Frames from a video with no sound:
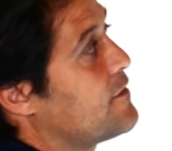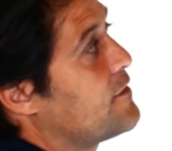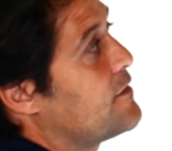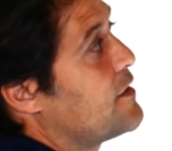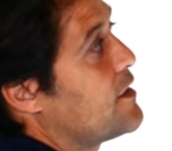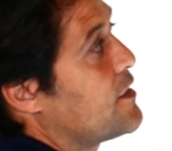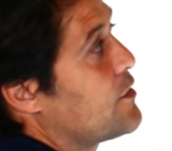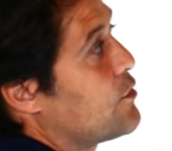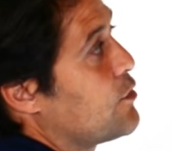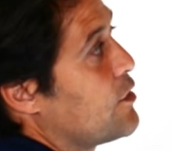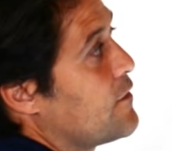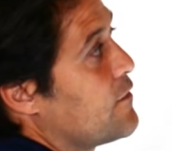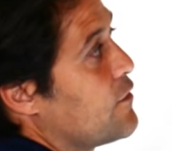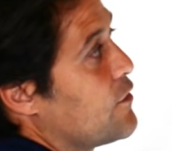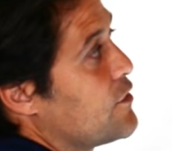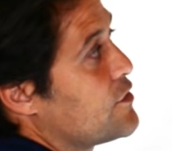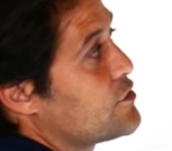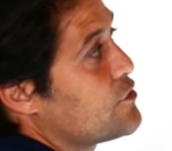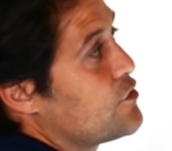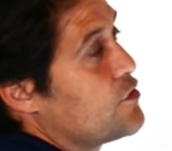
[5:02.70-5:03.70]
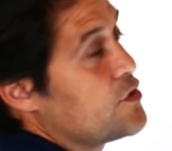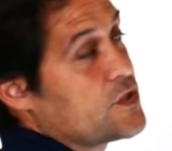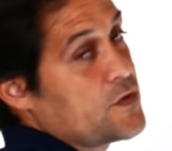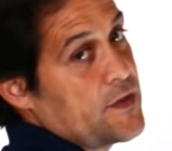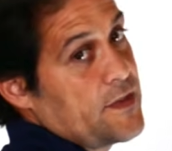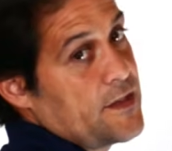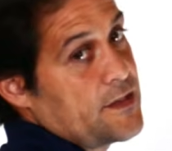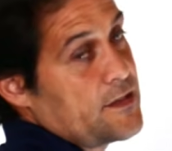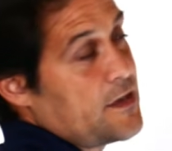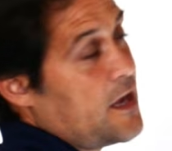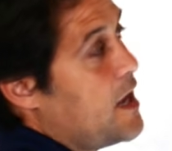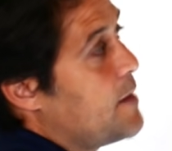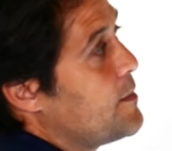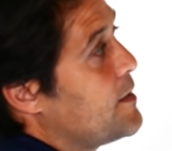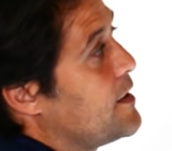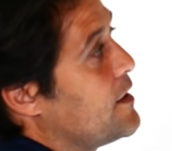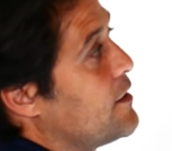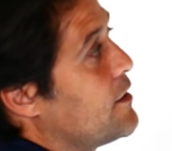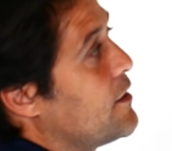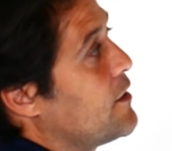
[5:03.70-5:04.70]
3 or 4 screws around the top
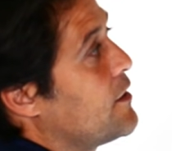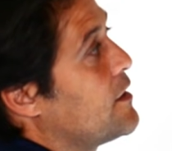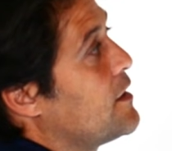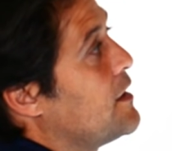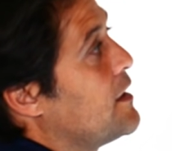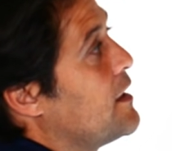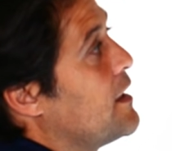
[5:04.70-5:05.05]
here.